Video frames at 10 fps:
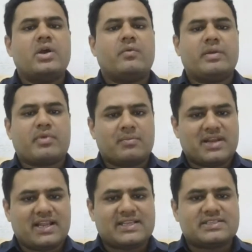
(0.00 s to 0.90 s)
We
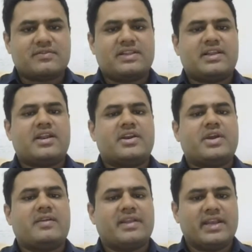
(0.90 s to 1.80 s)
promptly ask whether are
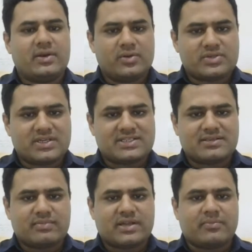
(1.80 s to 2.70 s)
you having any low sugar
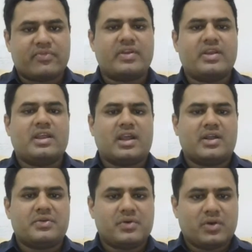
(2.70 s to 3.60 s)
symptoms,
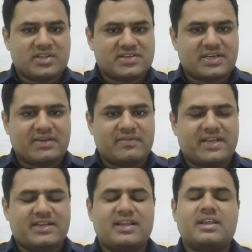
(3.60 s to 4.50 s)
are you lost any
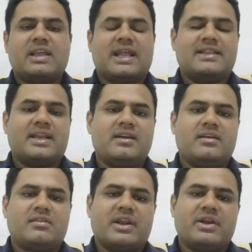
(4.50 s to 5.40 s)
weight, and
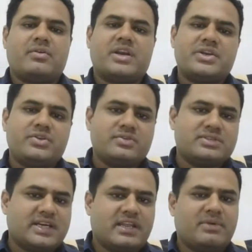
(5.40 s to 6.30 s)
then try to reduce
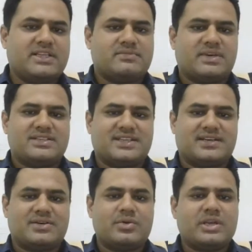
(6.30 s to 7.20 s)
the diabetes
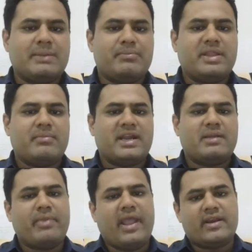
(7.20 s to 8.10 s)
medicine to keep them at
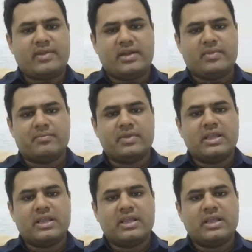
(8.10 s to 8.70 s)
a bare minimum.